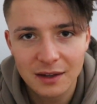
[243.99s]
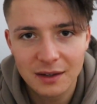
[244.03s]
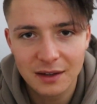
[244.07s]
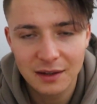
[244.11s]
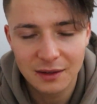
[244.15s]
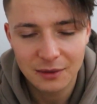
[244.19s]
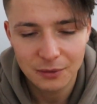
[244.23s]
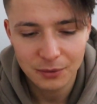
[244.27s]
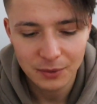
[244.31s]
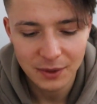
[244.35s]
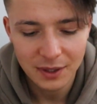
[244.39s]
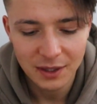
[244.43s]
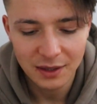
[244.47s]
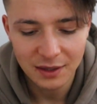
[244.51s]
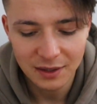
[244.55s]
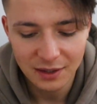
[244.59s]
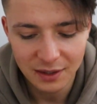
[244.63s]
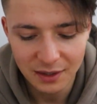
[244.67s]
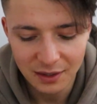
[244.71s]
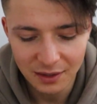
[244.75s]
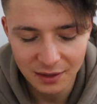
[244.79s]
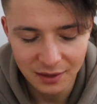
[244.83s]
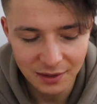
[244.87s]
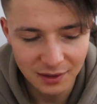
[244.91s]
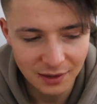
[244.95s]
it
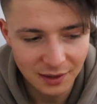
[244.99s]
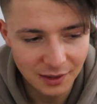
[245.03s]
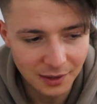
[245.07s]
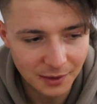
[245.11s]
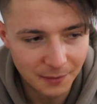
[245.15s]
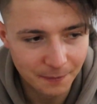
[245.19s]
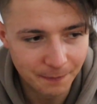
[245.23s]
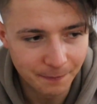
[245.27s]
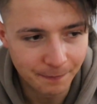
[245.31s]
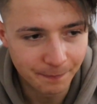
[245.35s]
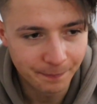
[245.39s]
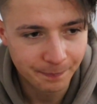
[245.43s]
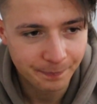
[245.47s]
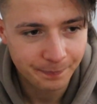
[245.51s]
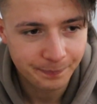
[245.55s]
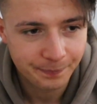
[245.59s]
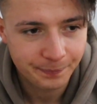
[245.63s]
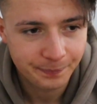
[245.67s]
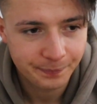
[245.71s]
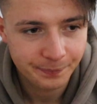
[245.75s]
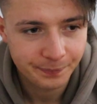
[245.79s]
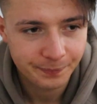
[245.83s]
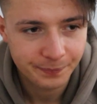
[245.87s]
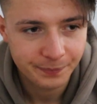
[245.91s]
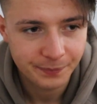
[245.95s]
really
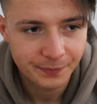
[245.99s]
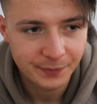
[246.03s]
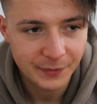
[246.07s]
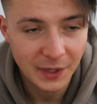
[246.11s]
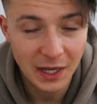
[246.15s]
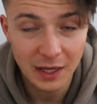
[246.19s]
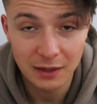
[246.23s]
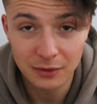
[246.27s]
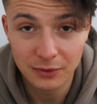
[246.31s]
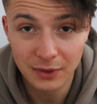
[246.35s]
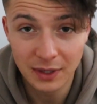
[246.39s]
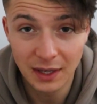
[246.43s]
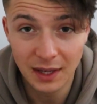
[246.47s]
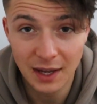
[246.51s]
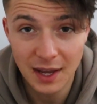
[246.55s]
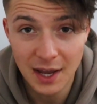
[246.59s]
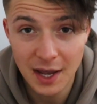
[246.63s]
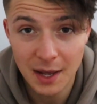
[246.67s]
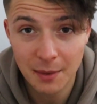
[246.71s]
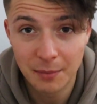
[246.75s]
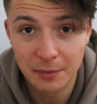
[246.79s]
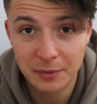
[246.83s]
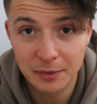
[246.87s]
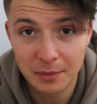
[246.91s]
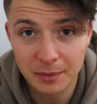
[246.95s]
it really
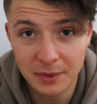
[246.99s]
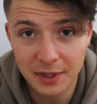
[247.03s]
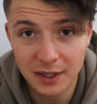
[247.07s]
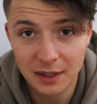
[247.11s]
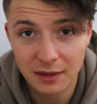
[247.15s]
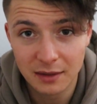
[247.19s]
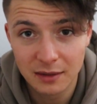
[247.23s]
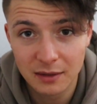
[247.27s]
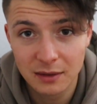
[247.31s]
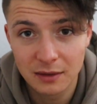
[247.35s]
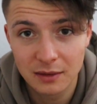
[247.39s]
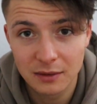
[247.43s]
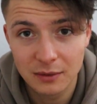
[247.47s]
helps me